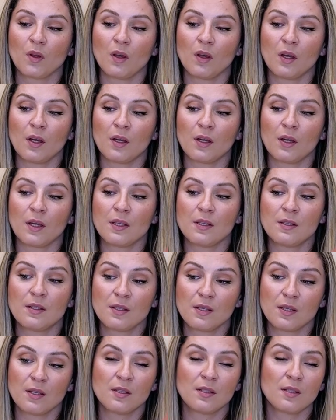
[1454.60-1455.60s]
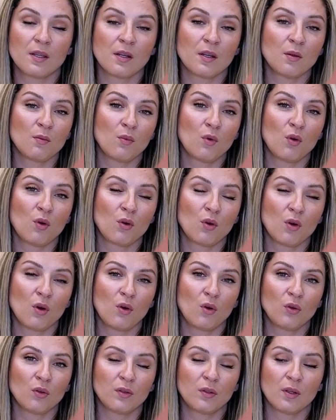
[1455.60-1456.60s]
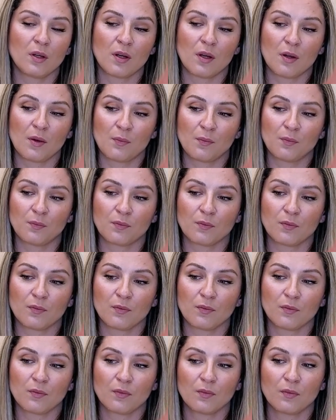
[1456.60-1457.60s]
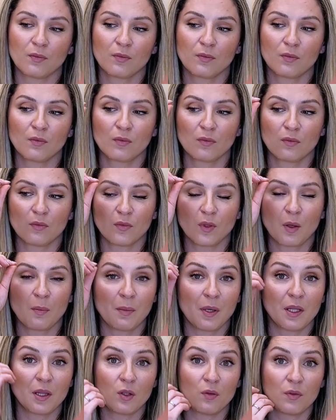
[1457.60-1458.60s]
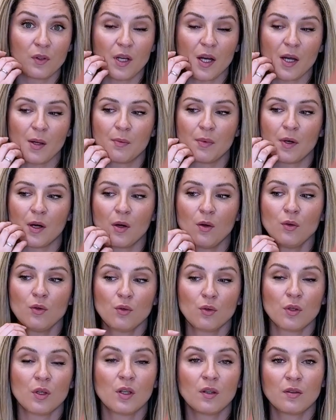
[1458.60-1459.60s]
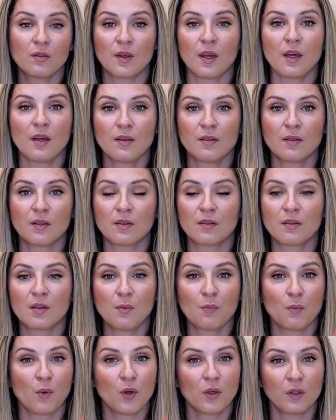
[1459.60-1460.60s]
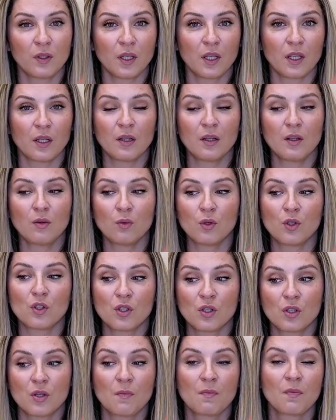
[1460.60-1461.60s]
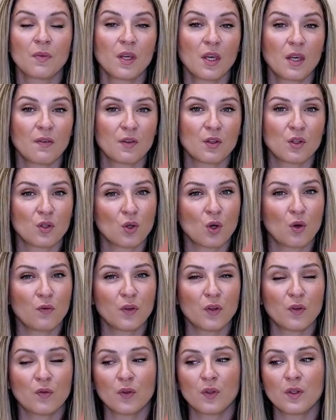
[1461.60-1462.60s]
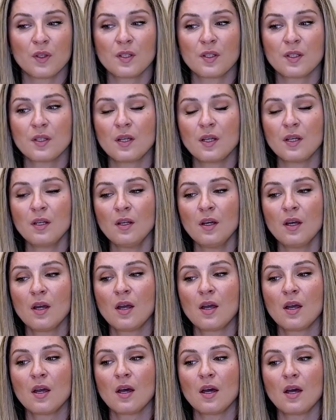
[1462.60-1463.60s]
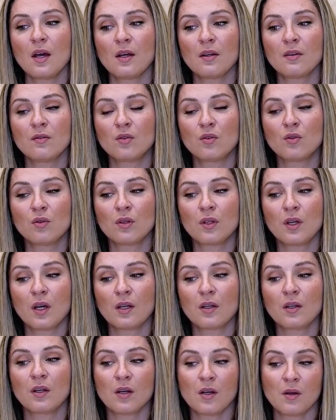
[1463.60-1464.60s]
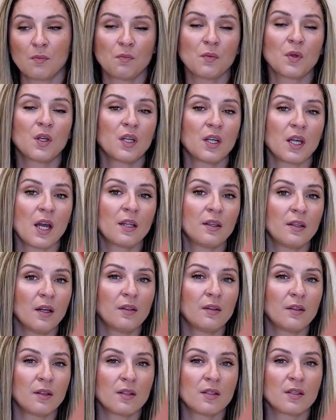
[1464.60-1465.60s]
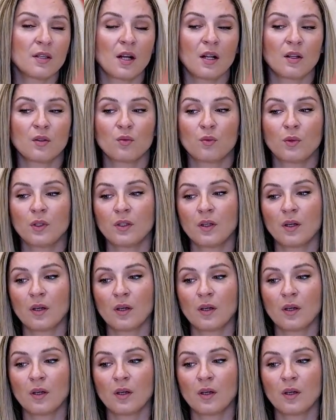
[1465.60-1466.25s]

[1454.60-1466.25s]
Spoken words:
insist anymore on the middle of the eyebrow, you can take the 3-point needle, which is even softer for the skin, and you can create that result with